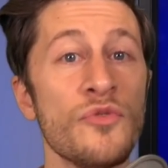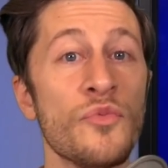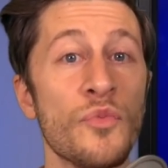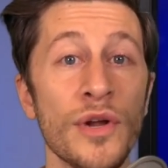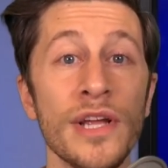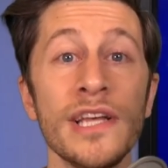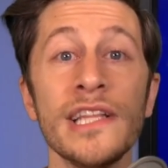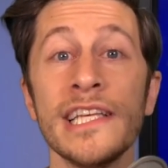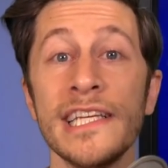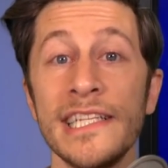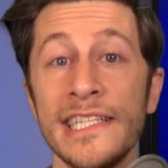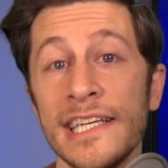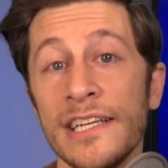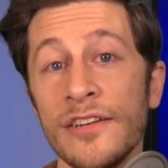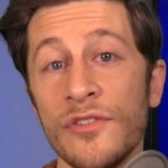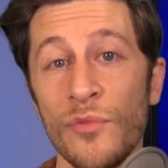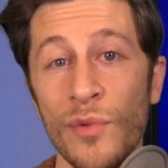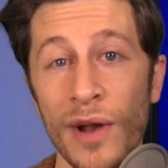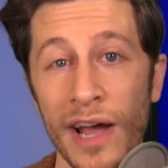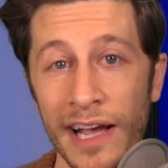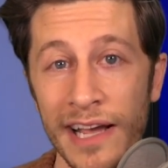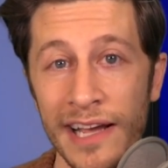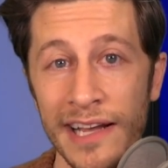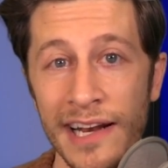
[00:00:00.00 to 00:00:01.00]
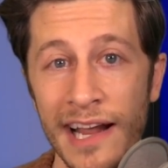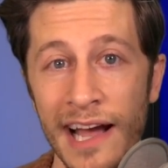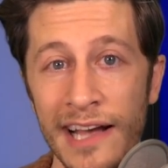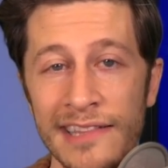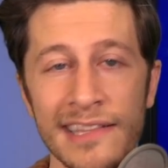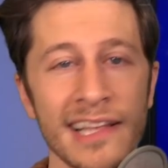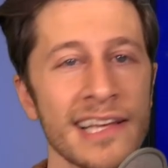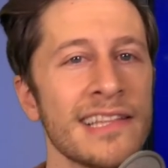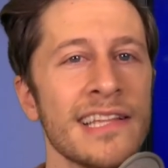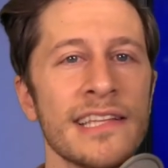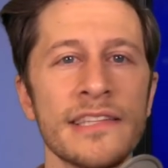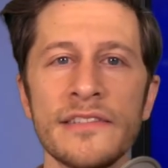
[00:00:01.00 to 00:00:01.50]
really didn't recognize,
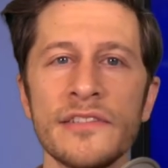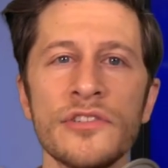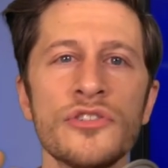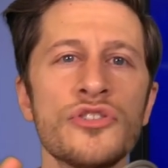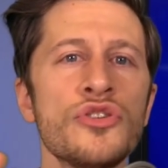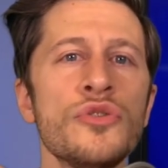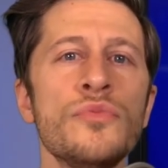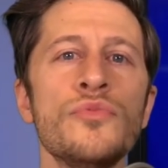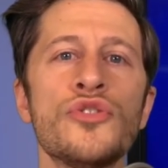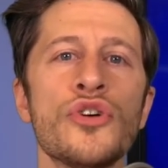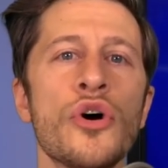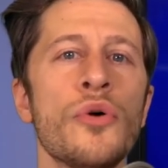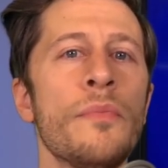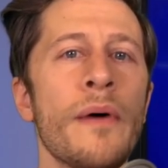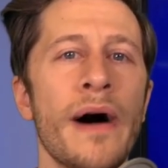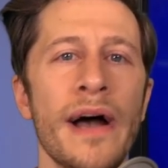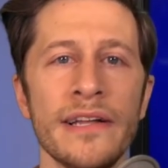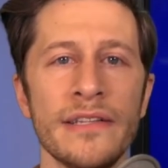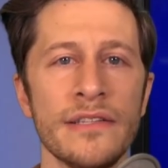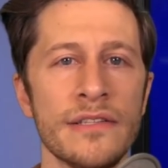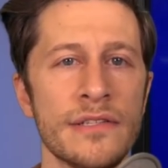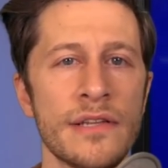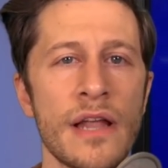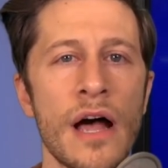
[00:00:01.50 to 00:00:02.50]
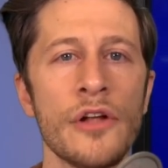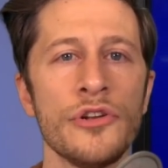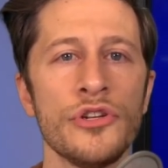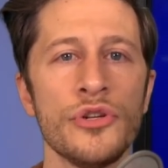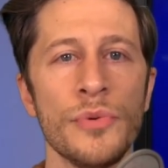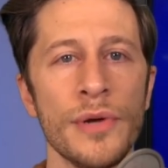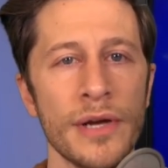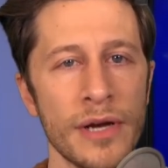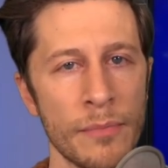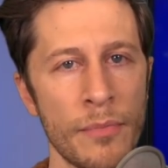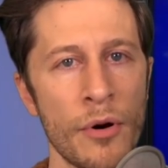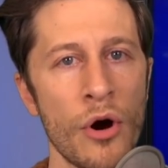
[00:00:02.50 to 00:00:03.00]
like, let's assume Joe Biden's not
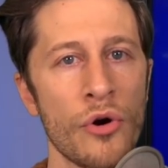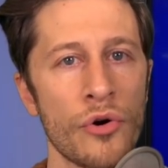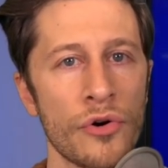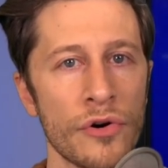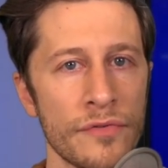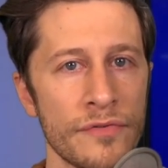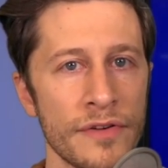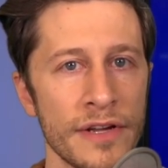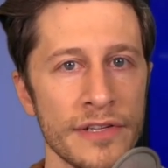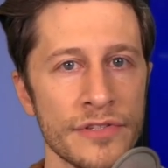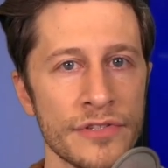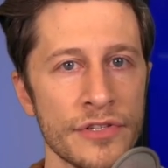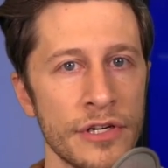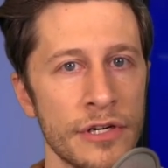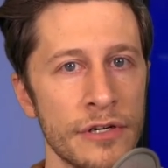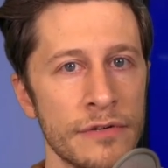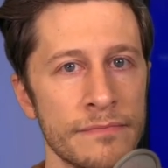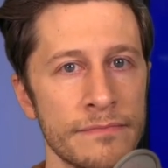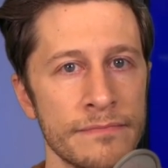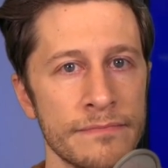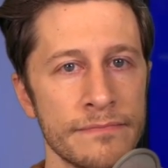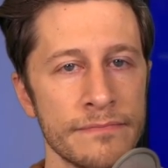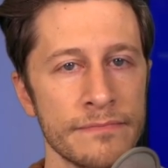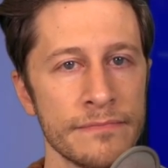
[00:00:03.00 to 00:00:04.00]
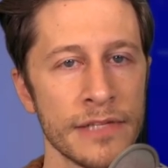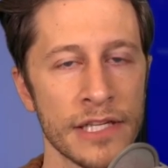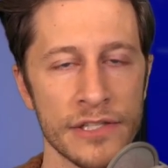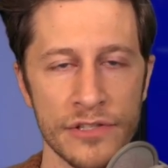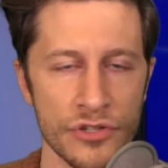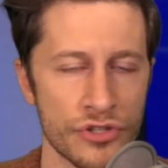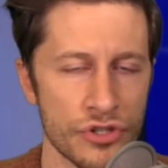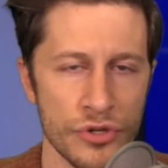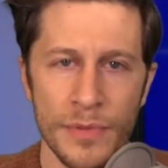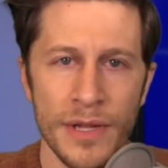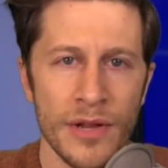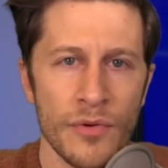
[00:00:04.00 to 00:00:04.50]
doing a poker face here. Let's
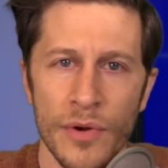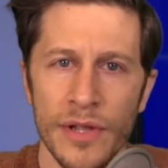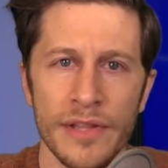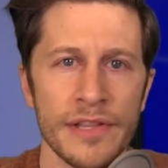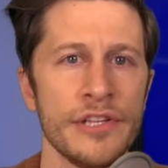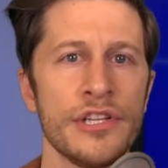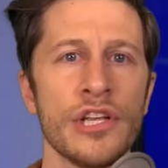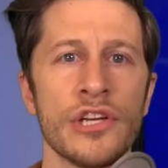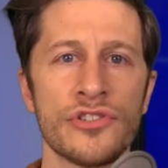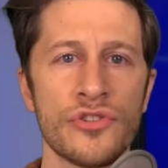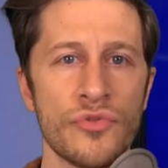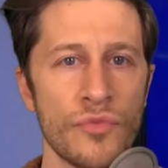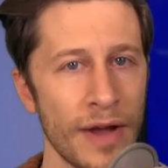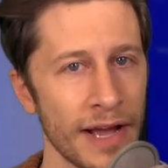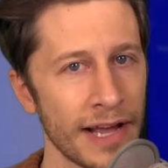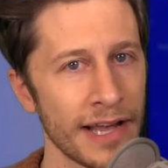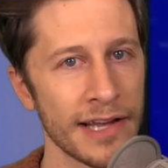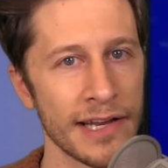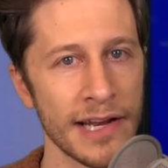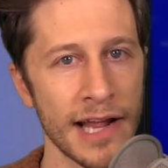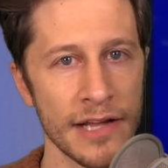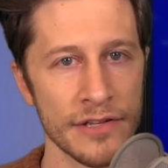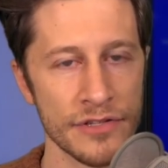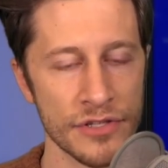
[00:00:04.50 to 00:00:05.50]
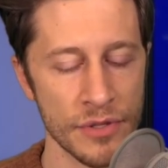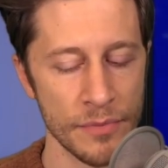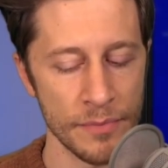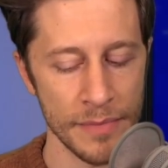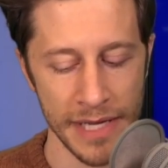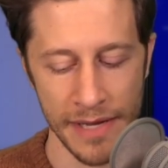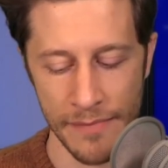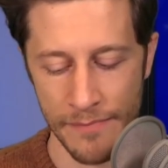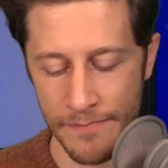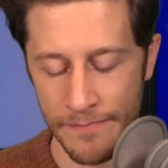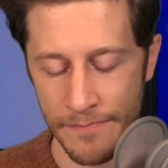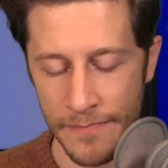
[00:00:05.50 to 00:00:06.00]
assume he really doesn't recognize the
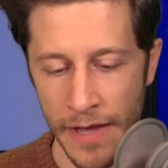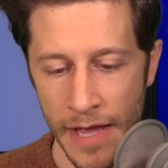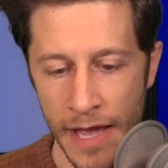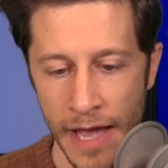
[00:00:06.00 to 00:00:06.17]
meme.